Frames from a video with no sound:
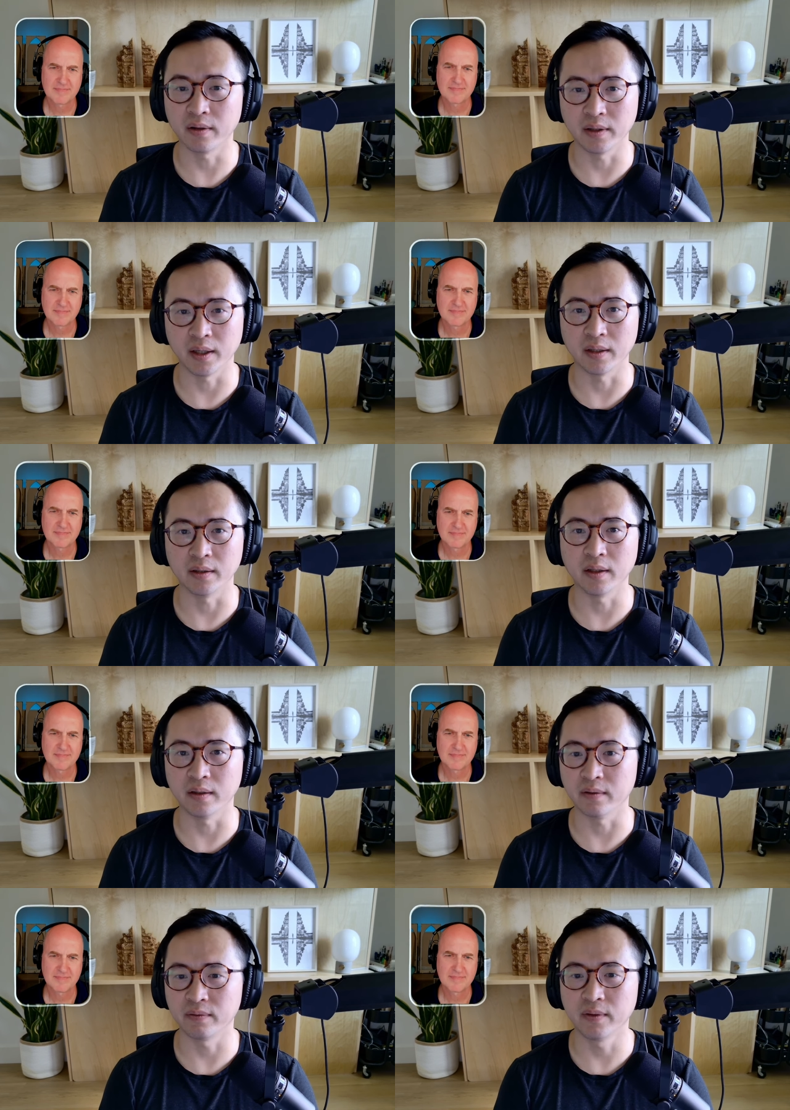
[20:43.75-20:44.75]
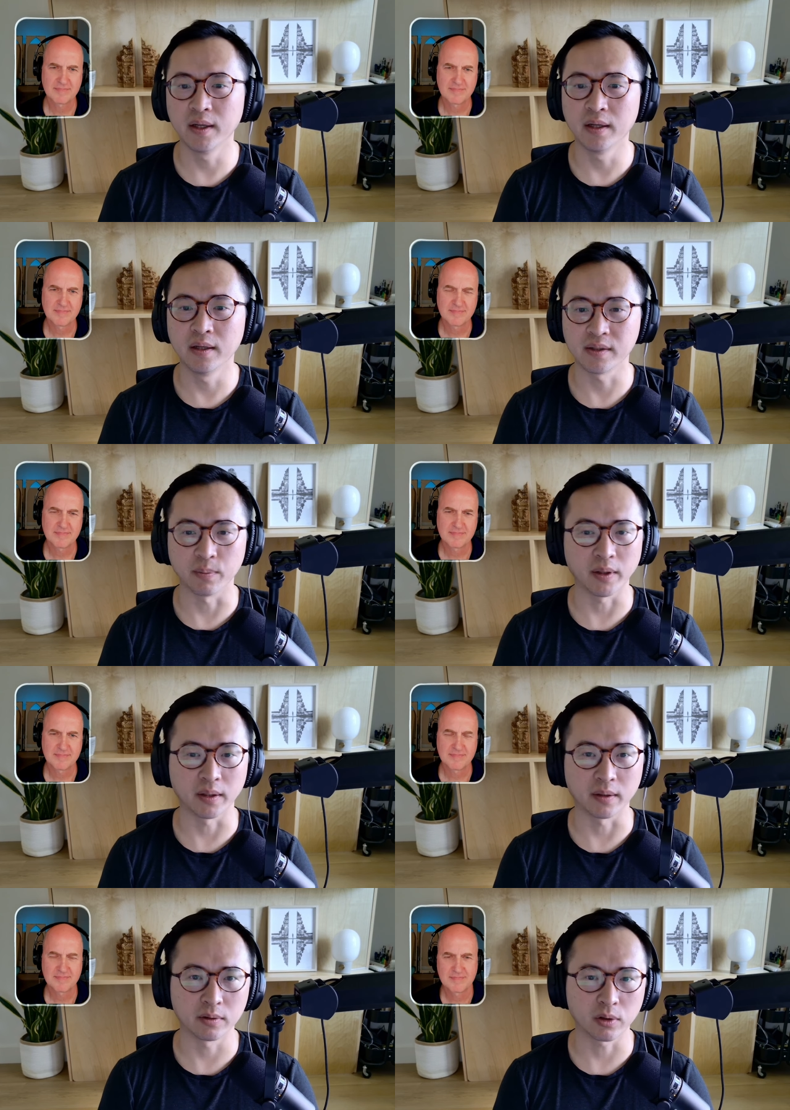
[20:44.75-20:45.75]
Speaker 1: than if something
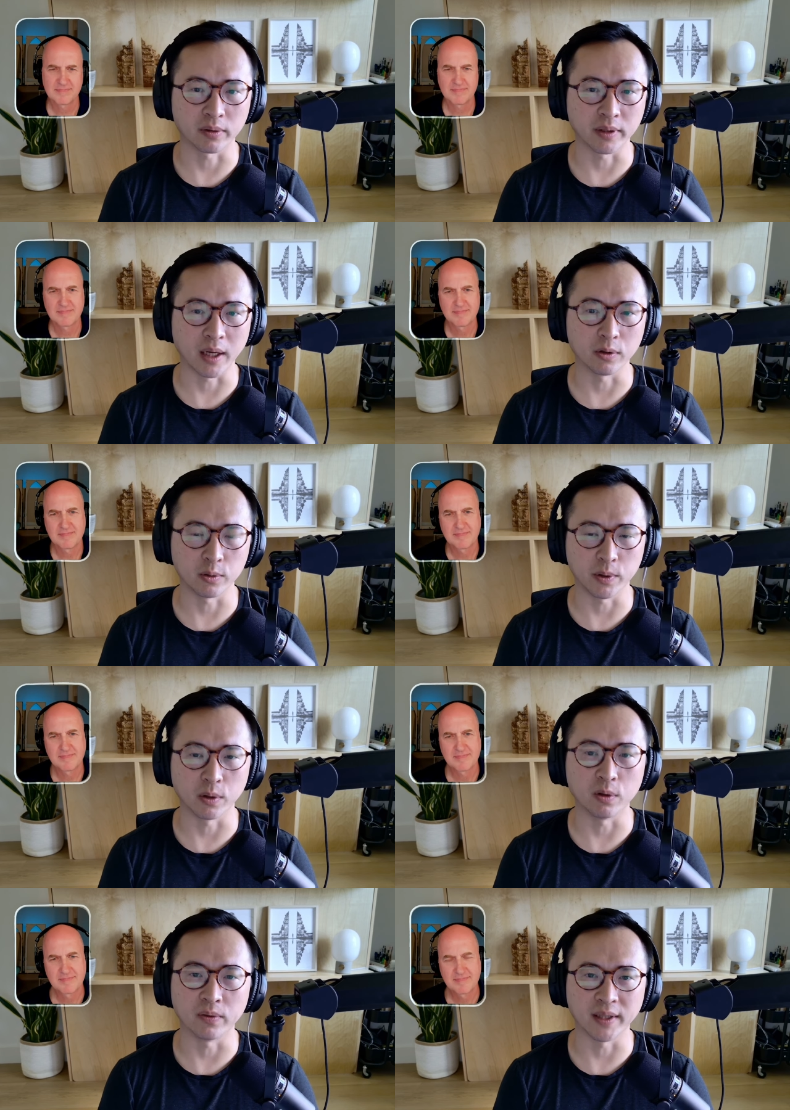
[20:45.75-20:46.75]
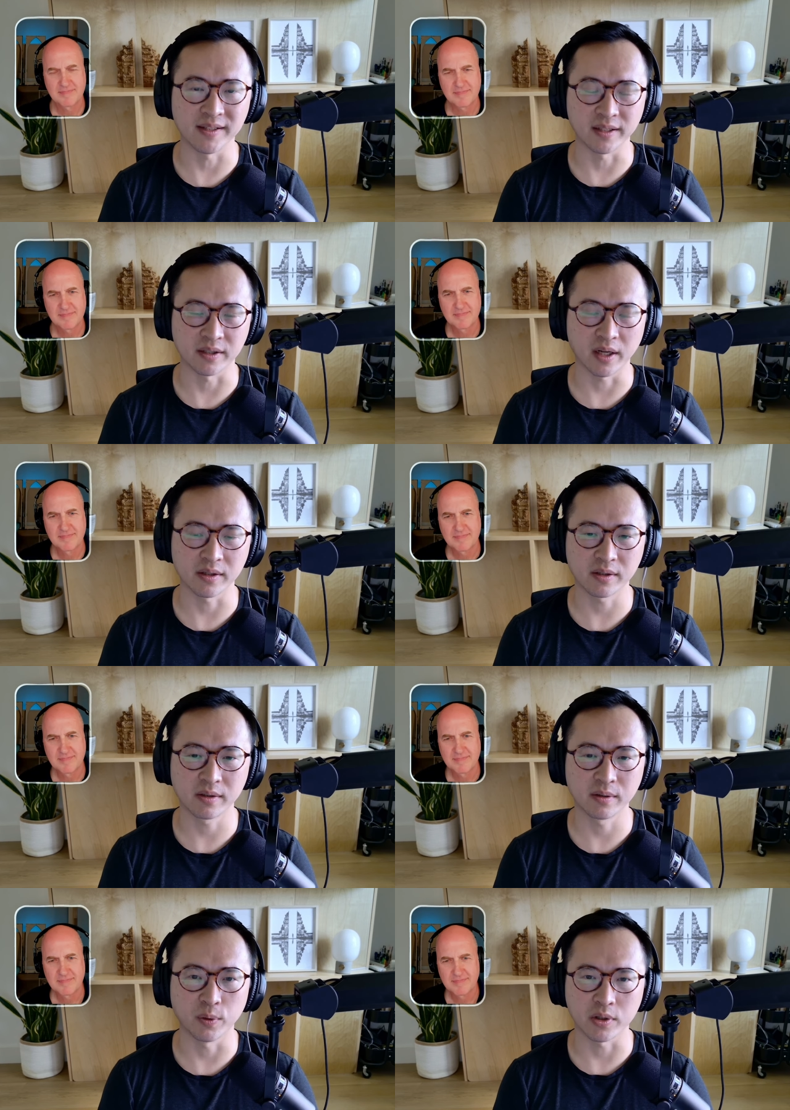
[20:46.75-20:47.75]
turned out to be an overnight success,
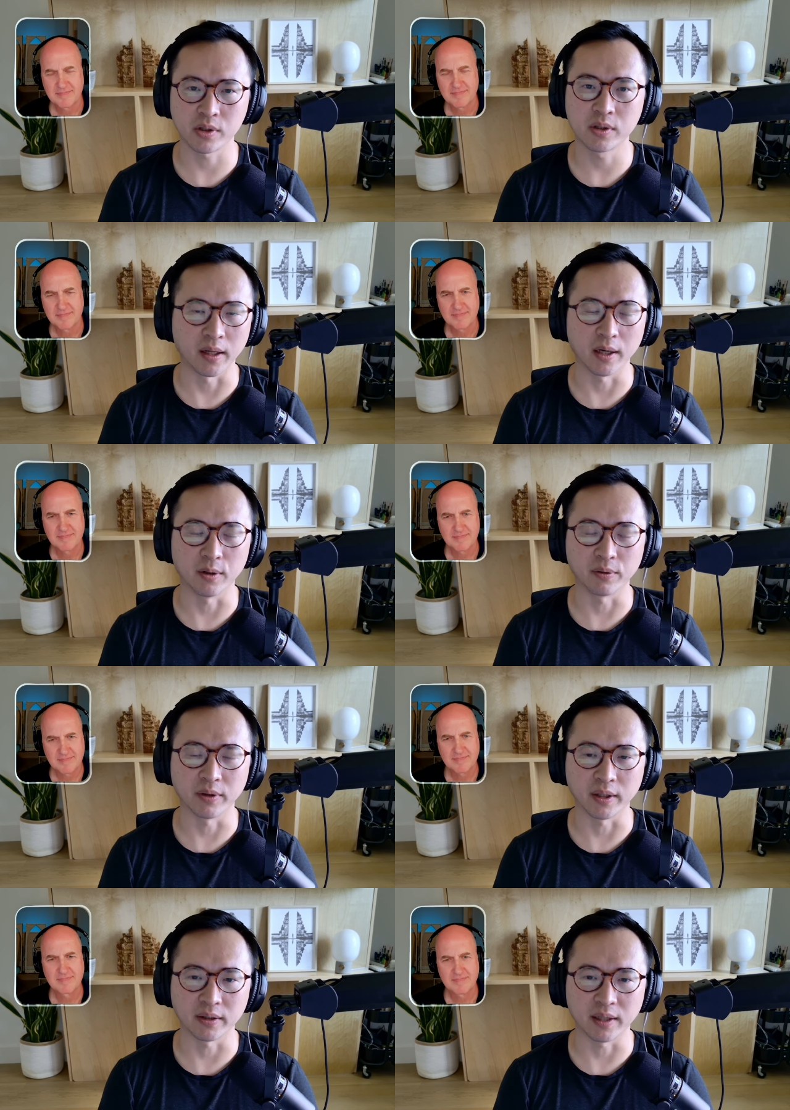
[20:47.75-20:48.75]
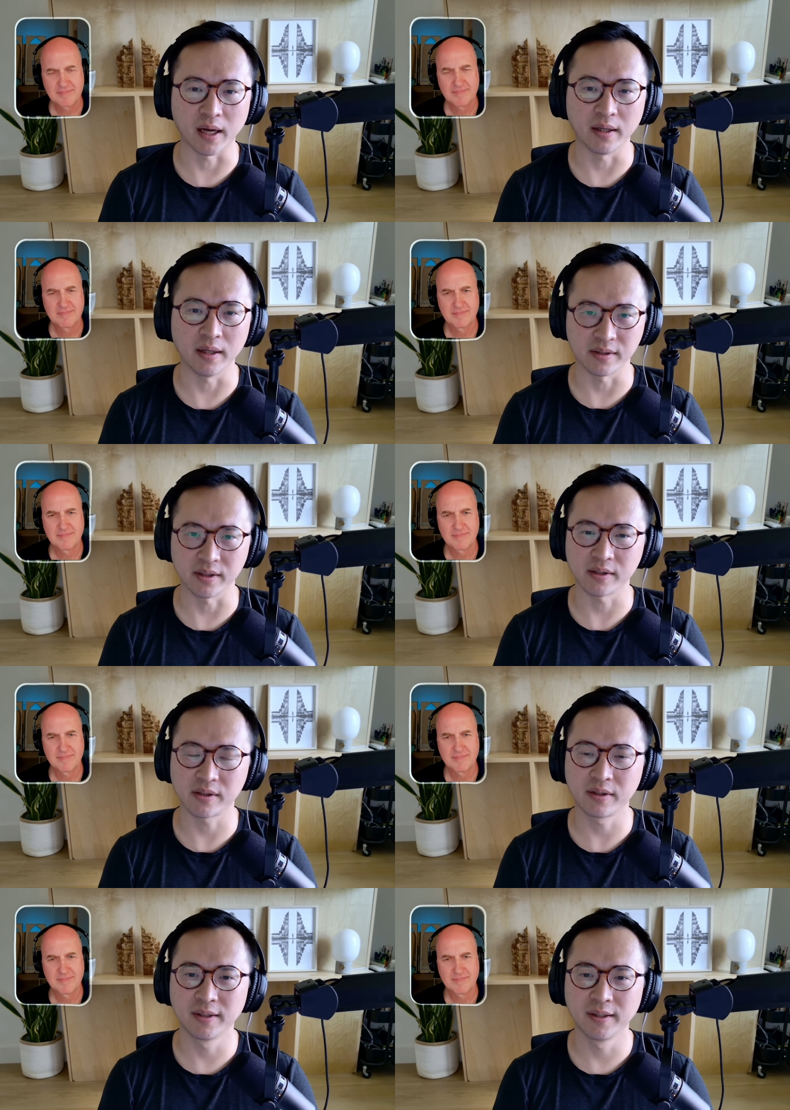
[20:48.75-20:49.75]
which I don't think that exists.
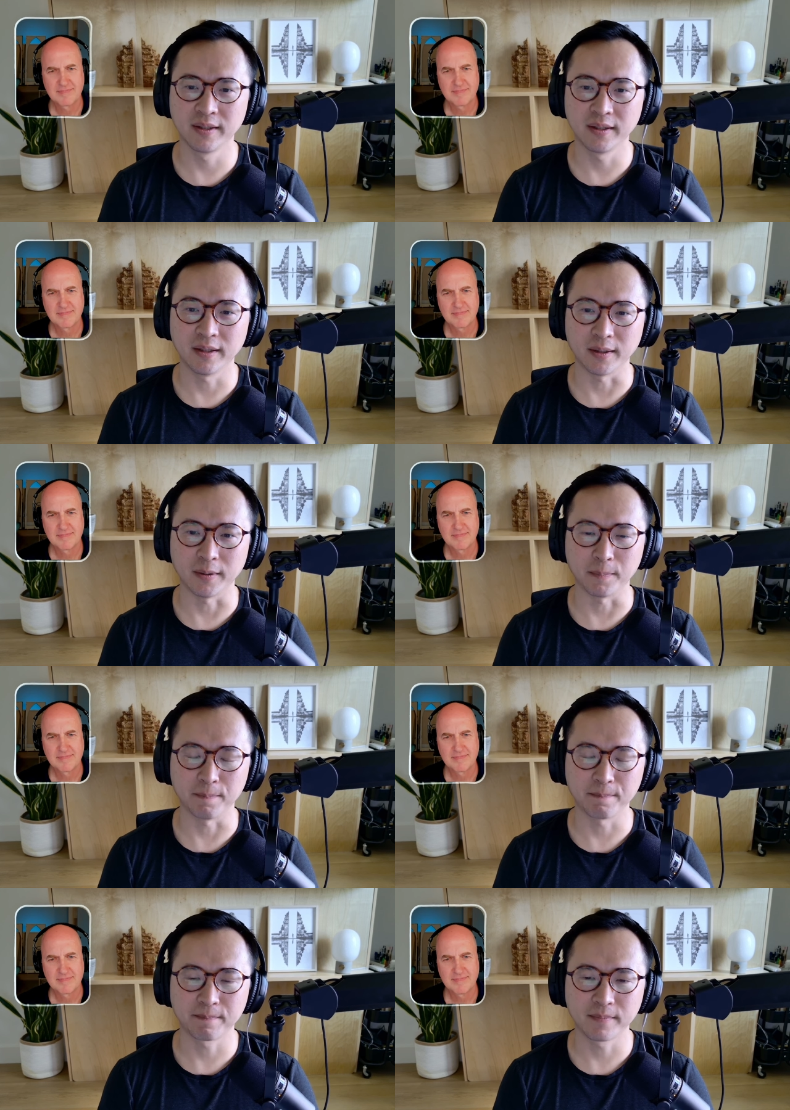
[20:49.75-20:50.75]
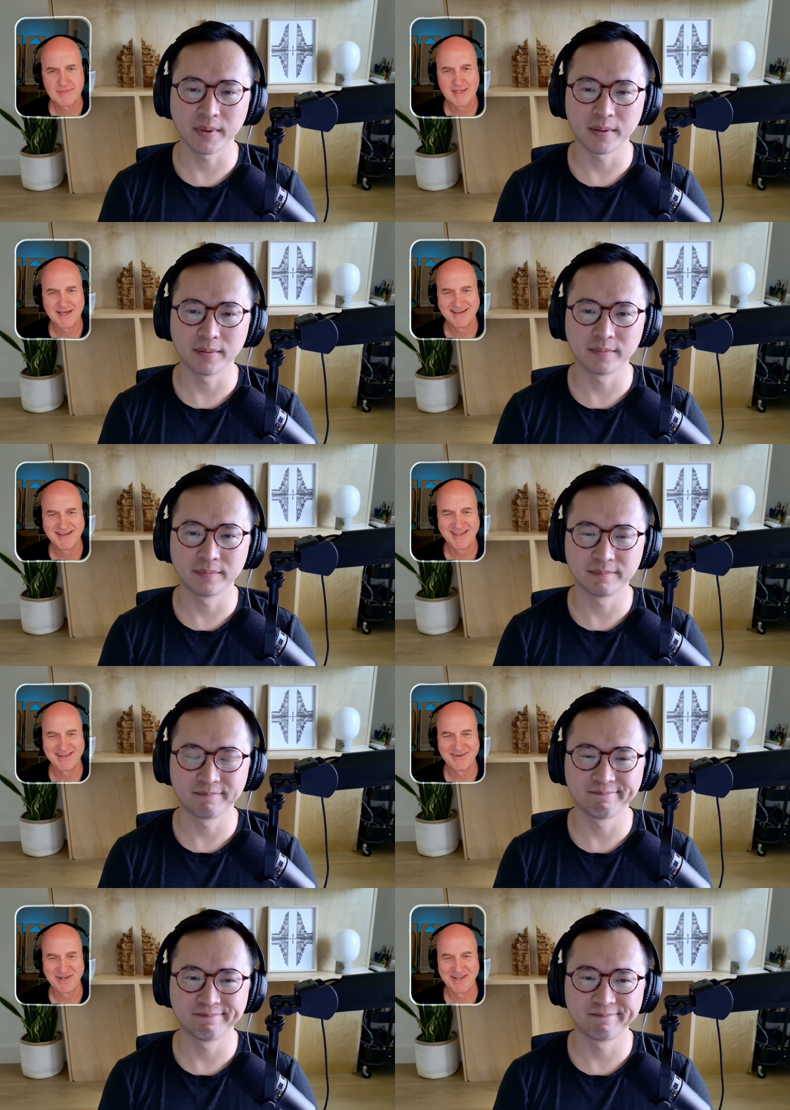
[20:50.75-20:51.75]
Speaker 2: Yeah, um, I agree. How
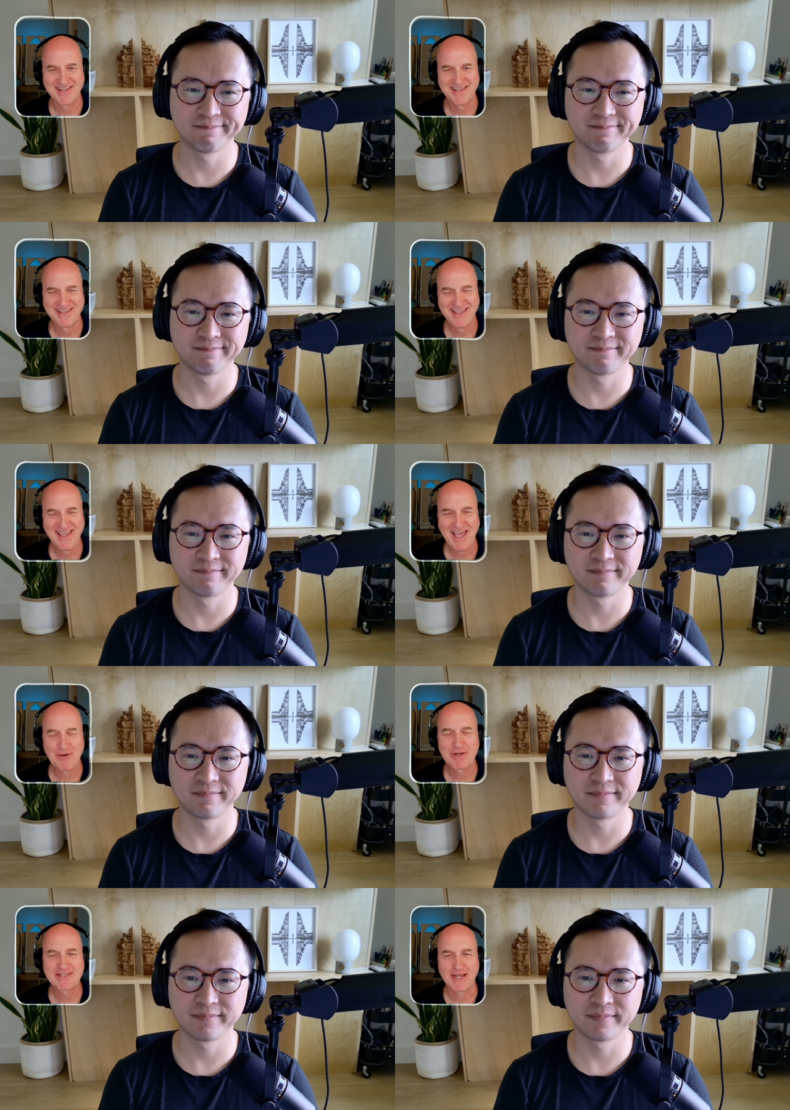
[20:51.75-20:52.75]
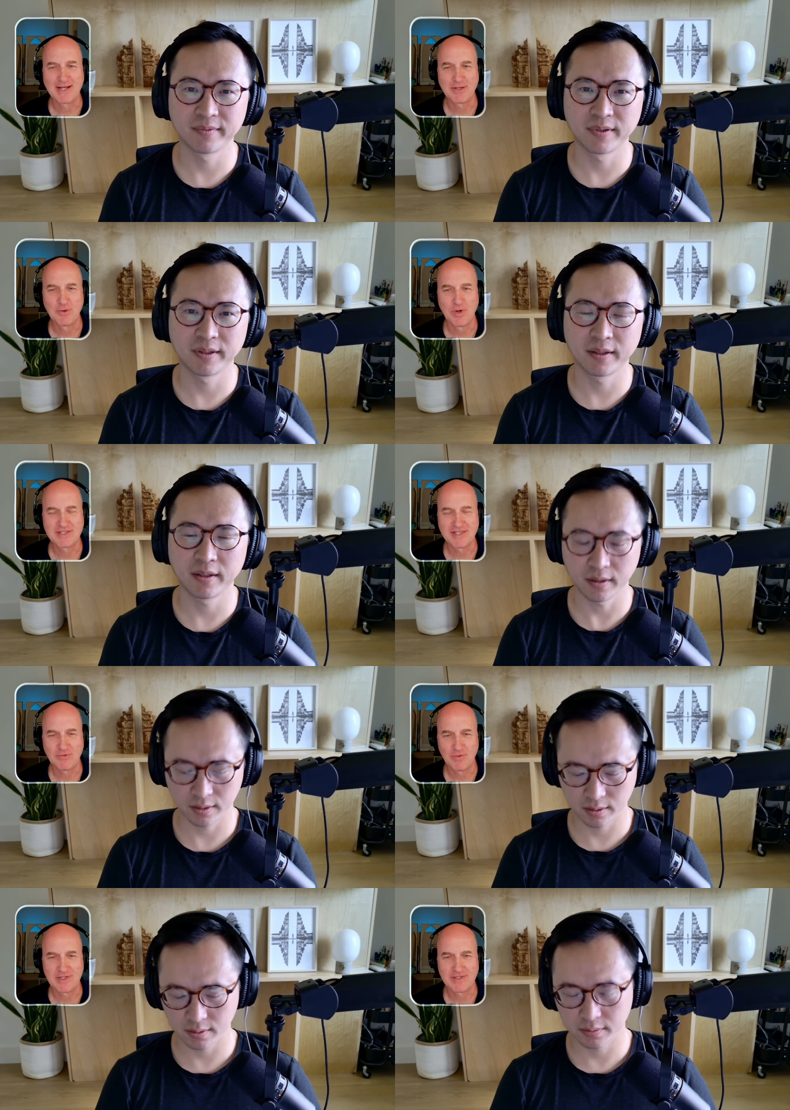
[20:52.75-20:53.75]
exciting was it when that one video
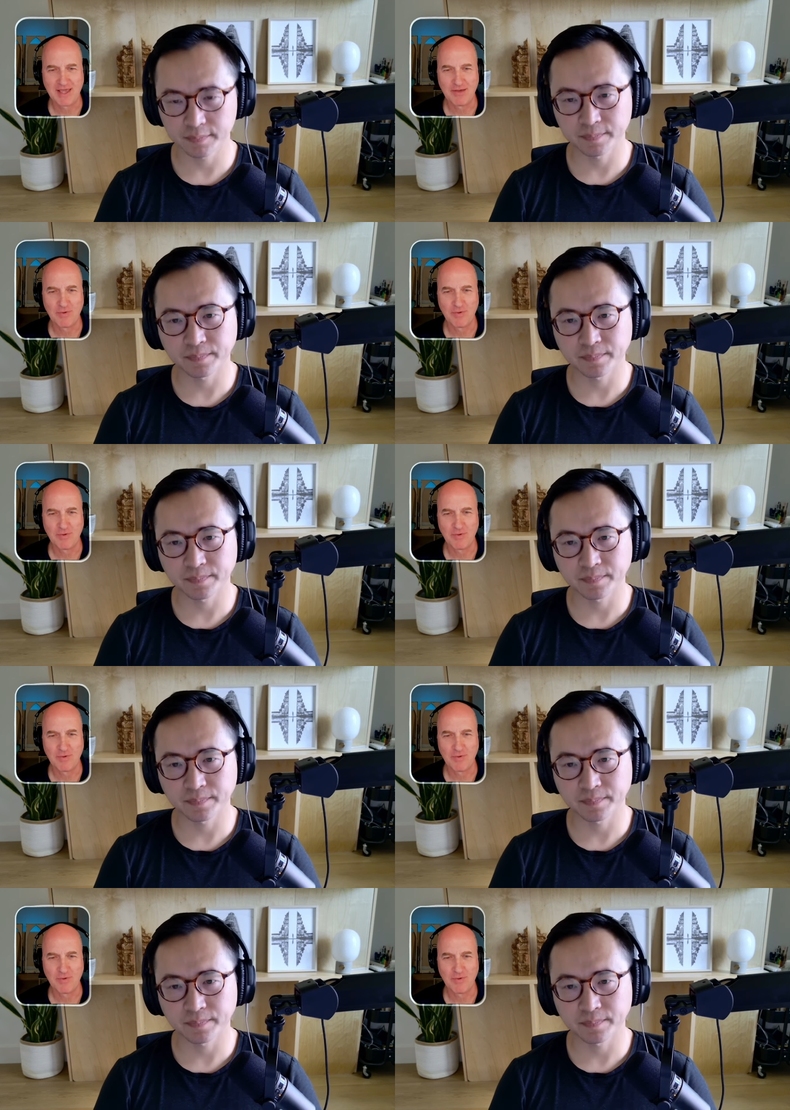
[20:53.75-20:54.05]
popped?